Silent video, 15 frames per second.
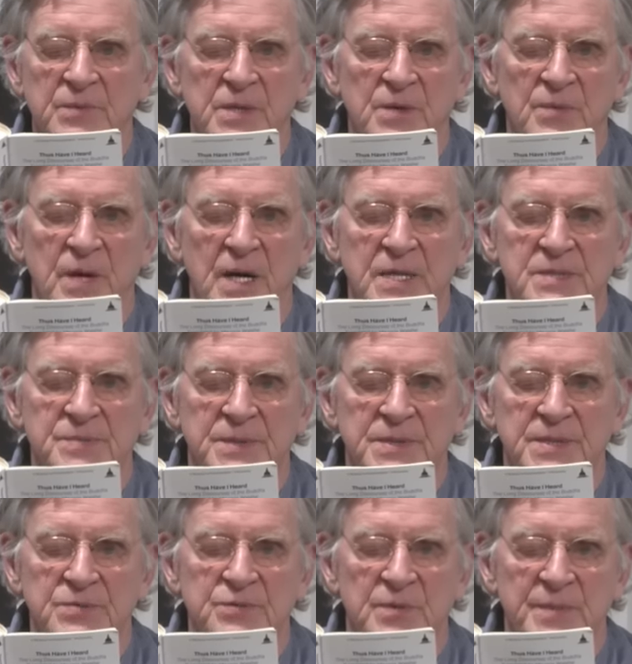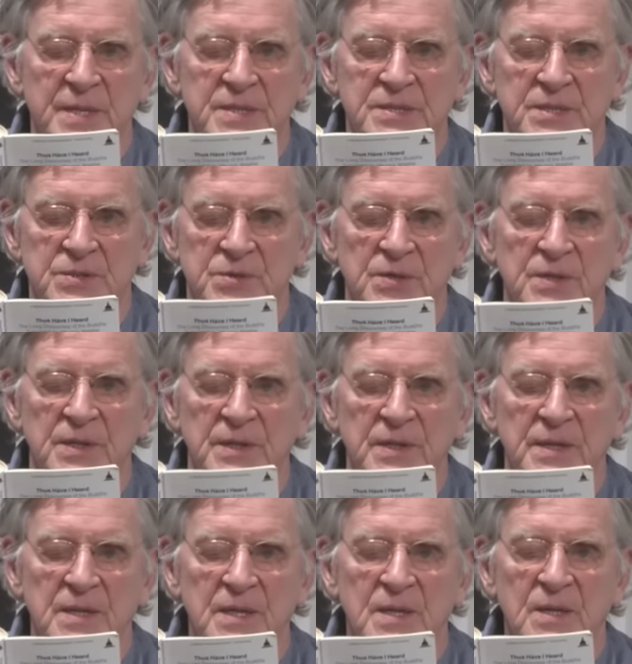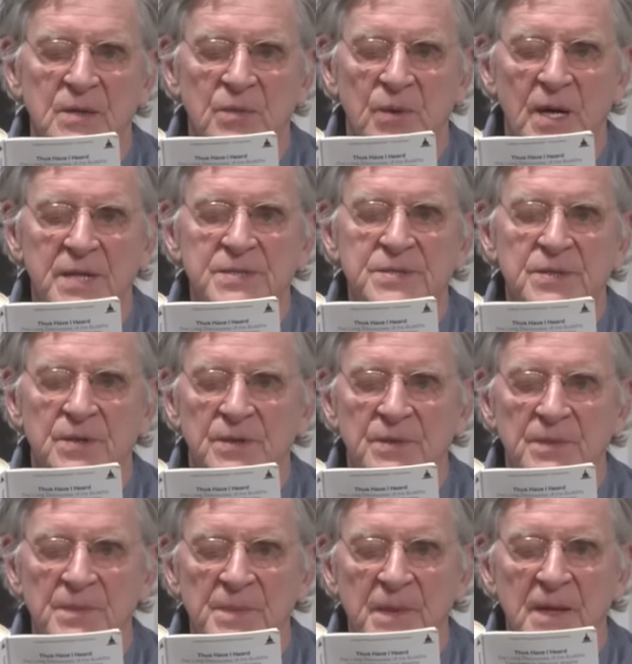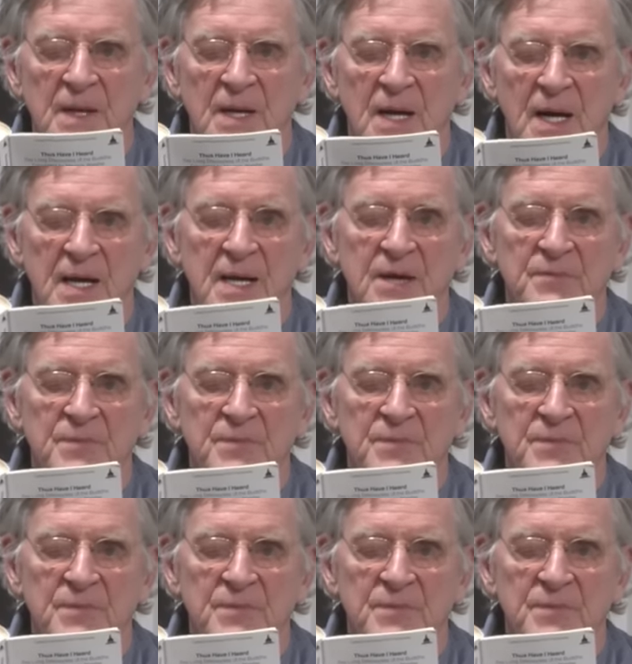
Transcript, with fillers: and re-arise, but this remains eternally. Why so? I